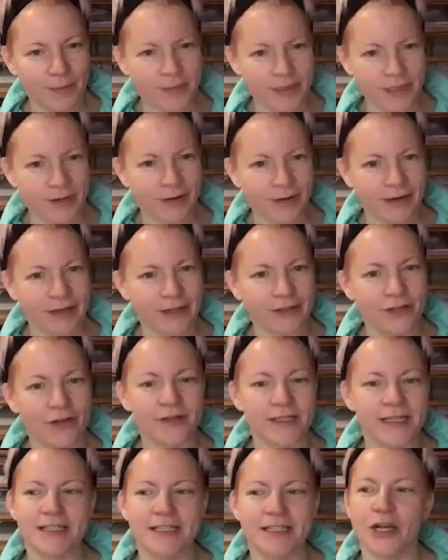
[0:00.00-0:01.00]
been doing, because
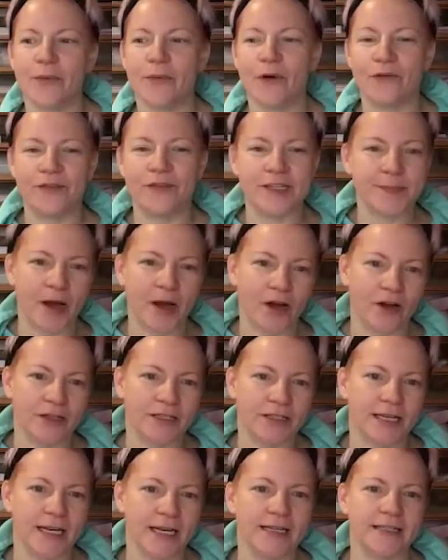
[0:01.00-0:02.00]
obviously there's no
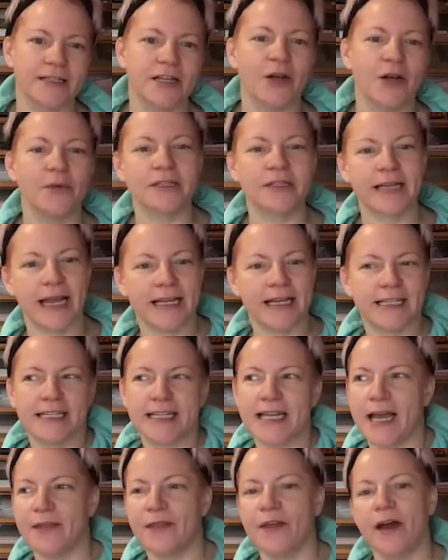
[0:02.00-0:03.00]
parties, no one's getting
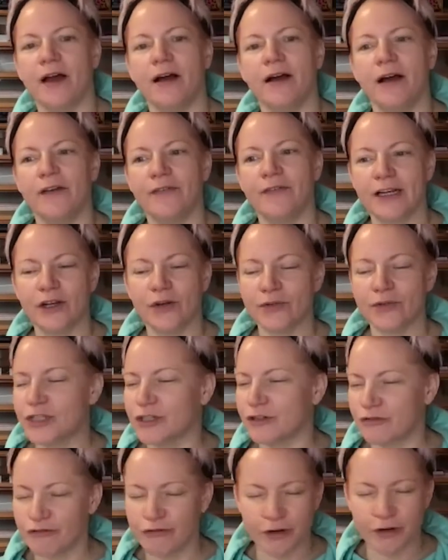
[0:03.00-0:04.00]
together. I've had lots
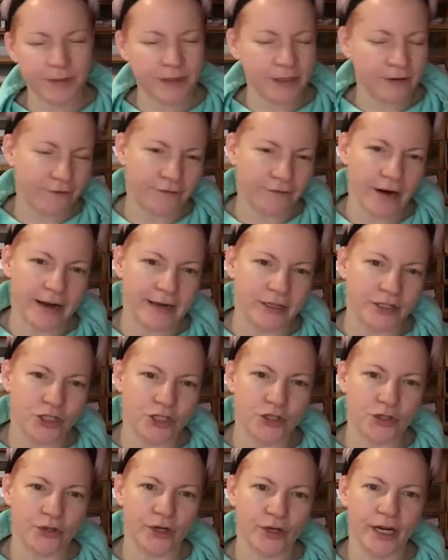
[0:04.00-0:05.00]
of groups of friends
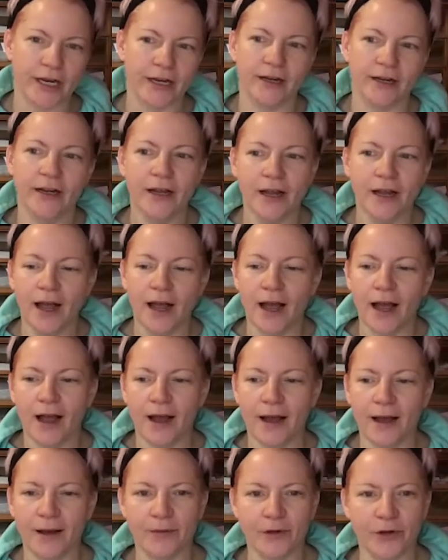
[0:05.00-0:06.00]
join
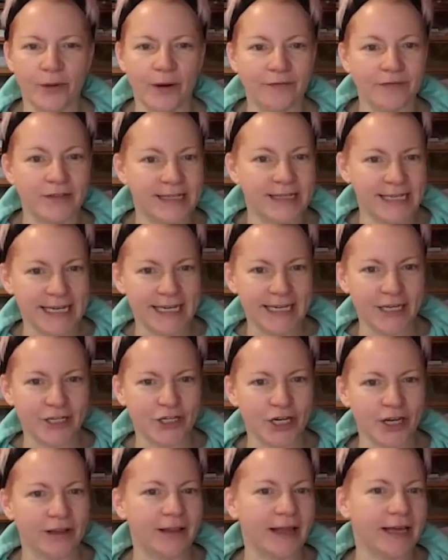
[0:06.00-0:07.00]
who haven't seen each
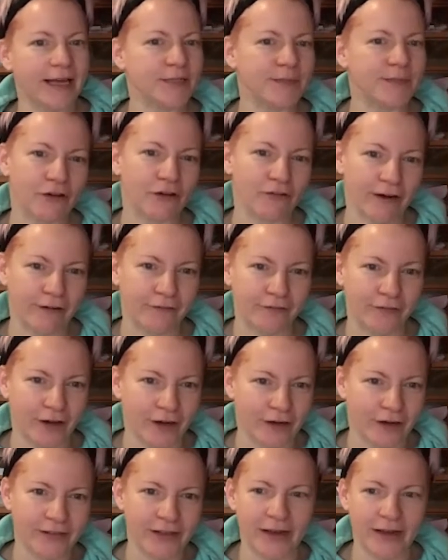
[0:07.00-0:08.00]
other. That's been great
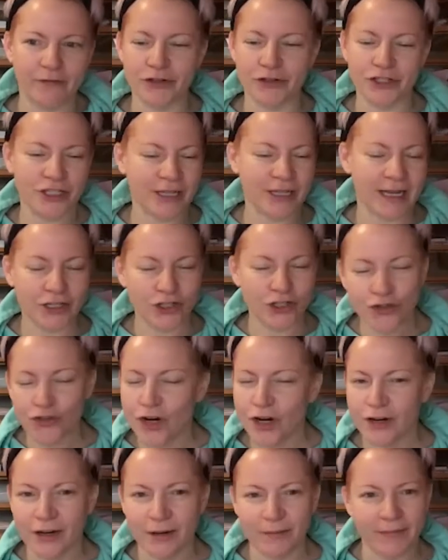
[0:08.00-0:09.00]
fun, and then everyone just gets
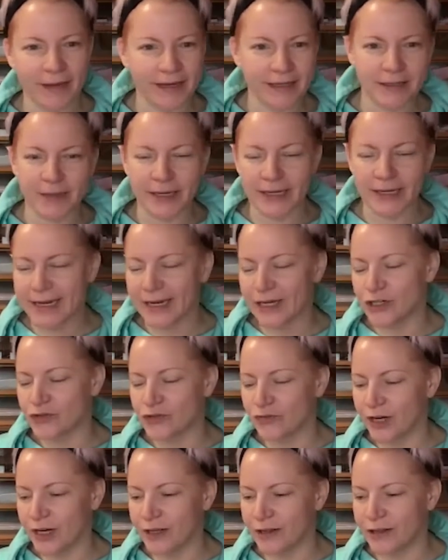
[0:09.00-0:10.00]
drunk and makes a big kitsch
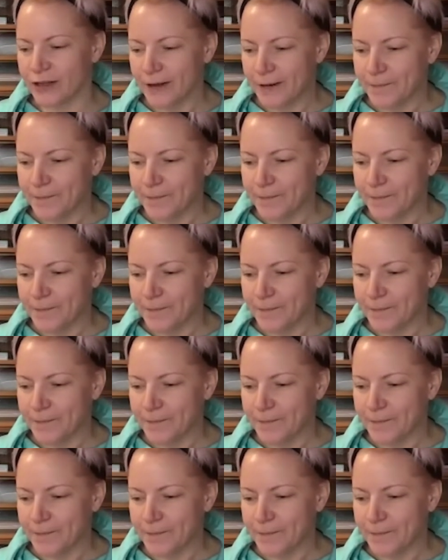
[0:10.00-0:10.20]
wreath.